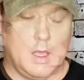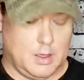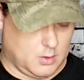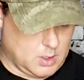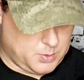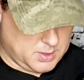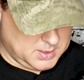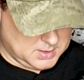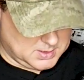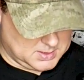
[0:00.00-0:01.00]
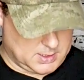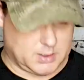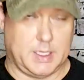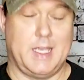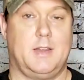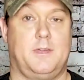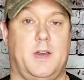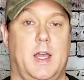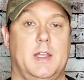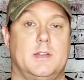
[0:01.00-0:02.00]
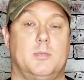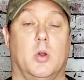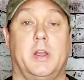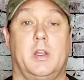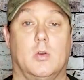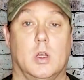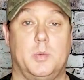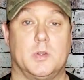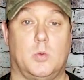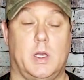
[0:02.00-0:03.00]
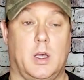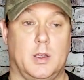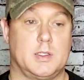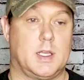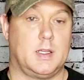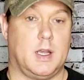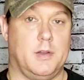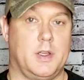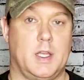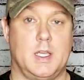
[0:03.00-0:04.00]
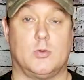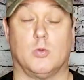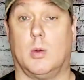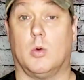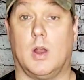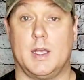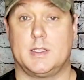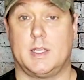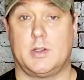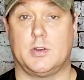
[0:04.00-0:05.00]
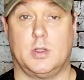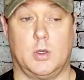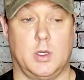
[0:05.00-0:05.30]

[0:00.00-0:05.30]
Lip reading: And the grip on this is actually a Defiance branded grip as well, and it's got kind of a nice rubberized texture to